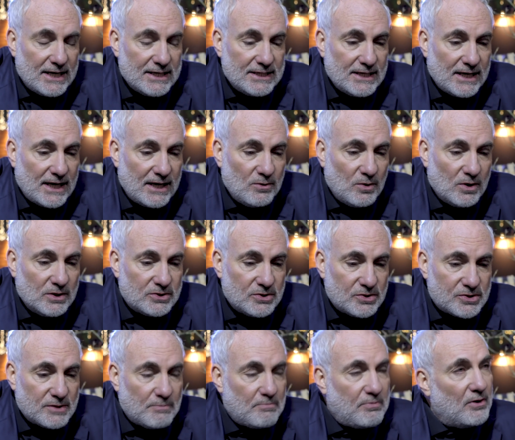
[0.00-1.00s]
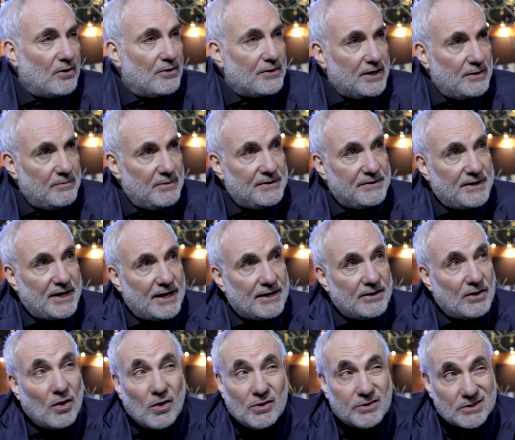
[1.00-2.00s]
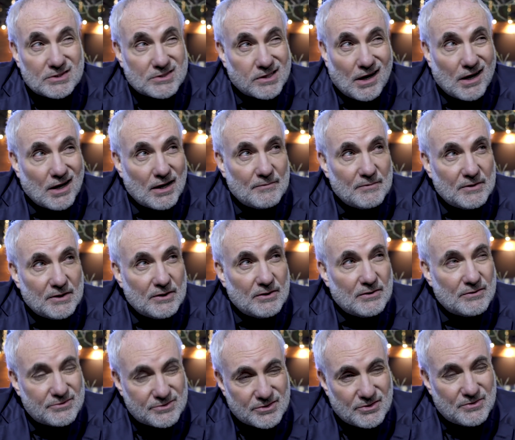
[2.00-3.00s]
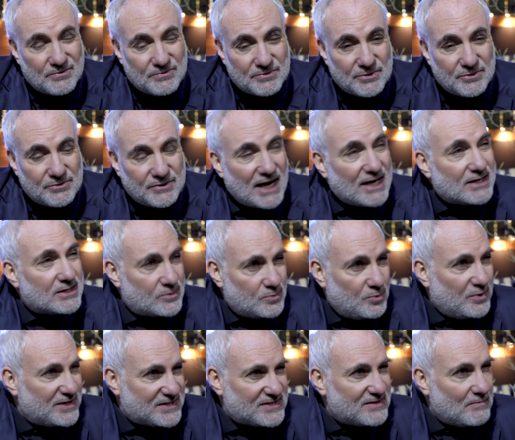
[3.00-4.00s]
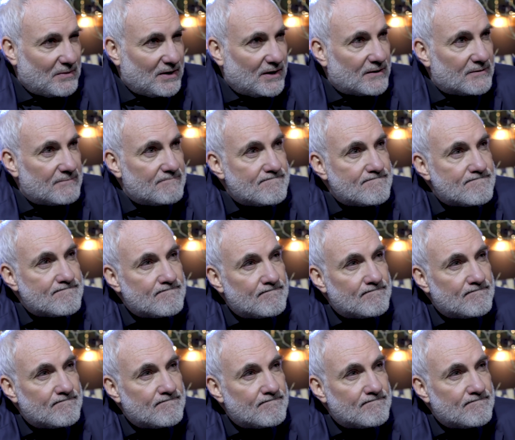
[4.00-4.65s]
I want to support him in that all the time, so that's Vesemir. Yeah.